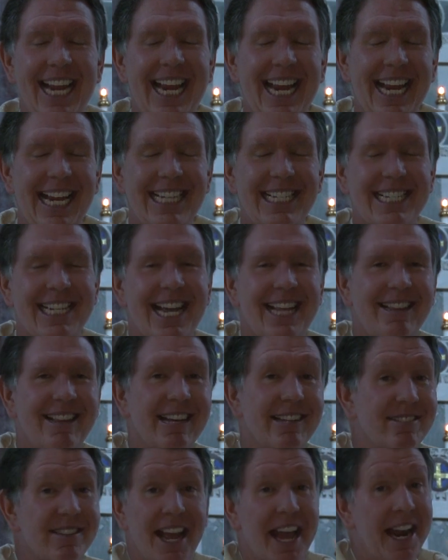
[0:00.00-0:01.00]
He said
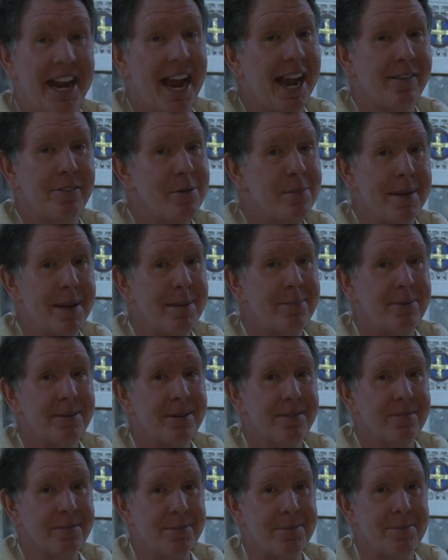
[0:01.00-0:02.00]
this, and I remember
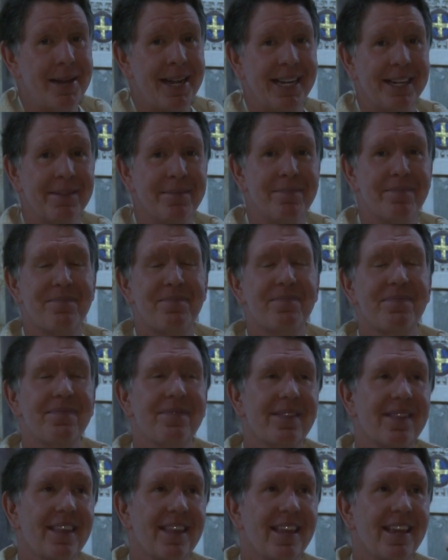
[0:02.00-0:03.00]
it verbatim.
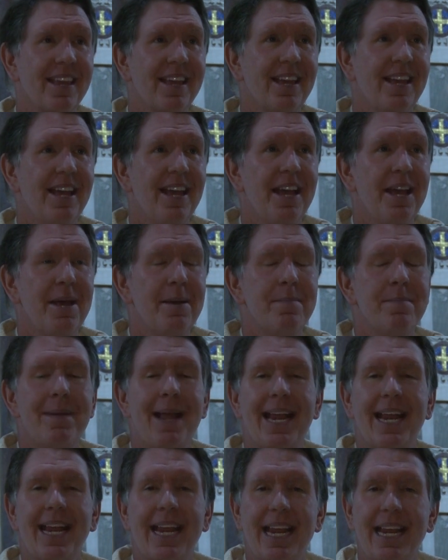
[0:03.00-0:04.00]

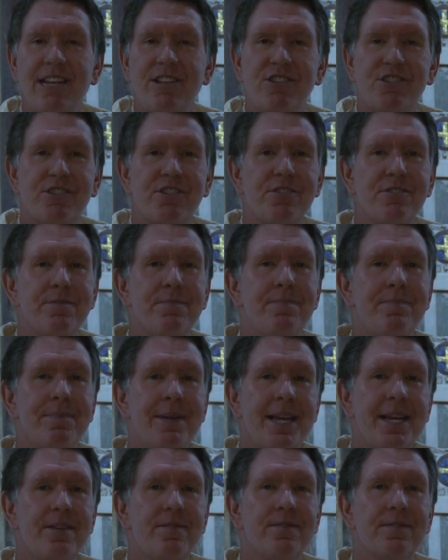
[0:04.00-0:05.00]
May Easter
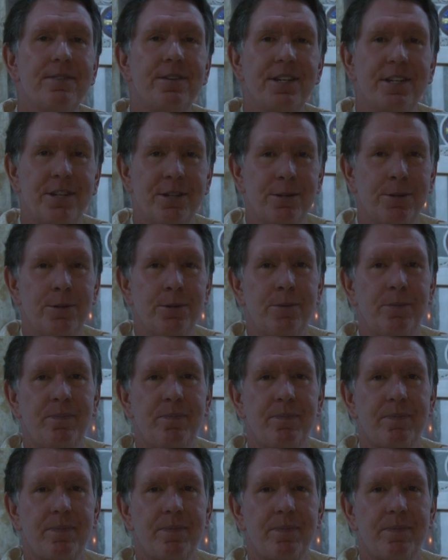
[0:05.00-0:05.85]
be for you